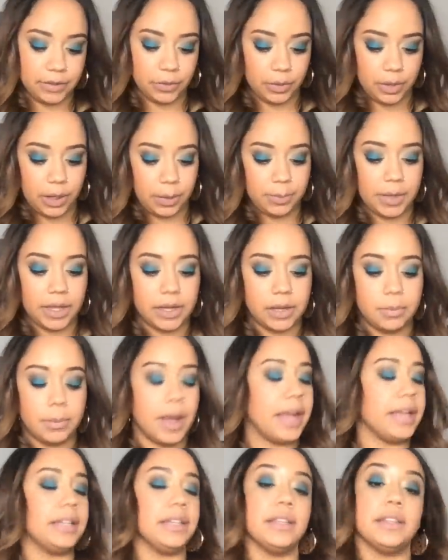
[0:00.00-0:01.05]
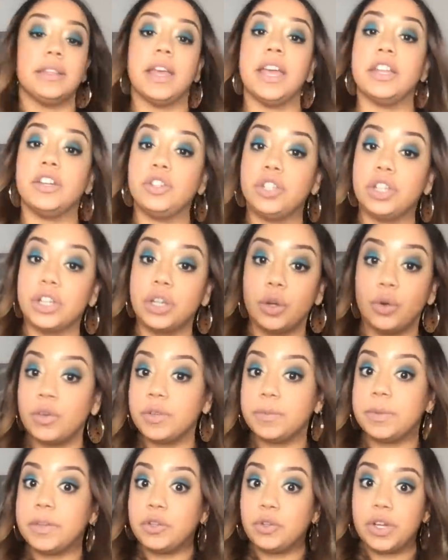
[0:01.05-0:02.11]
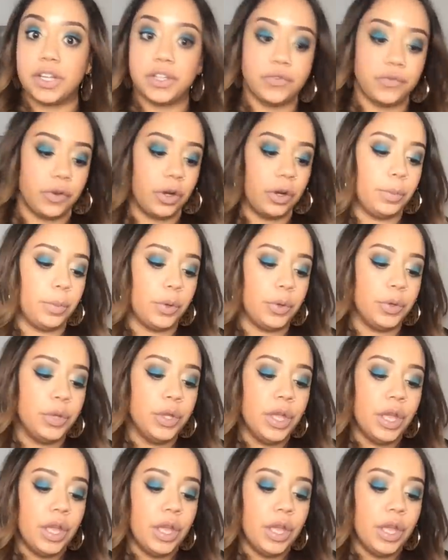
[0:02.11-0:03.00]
So, keep that in mind. And the energy could always be transferable.